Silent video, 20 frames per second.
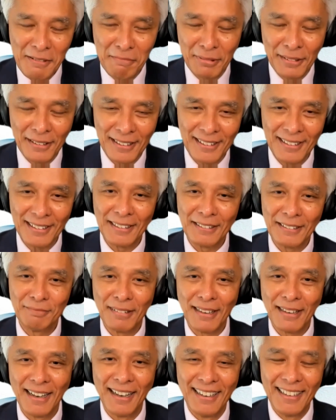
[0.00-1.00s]
But
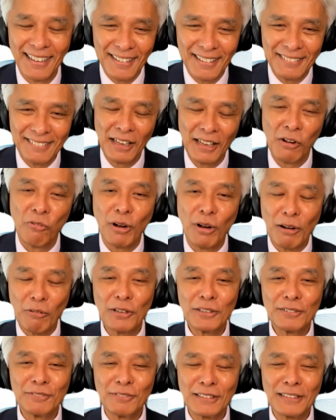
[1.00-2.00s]

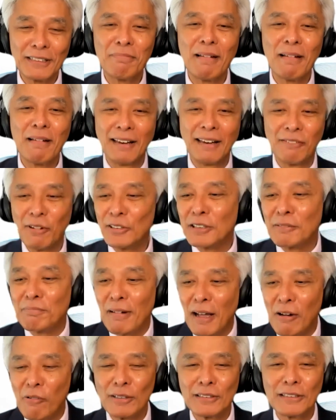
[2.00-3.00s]
what's the plan? What's the
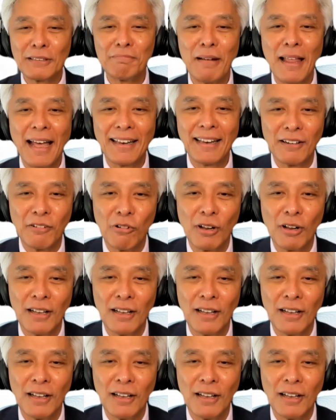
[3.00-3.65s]
plan? What's the plan?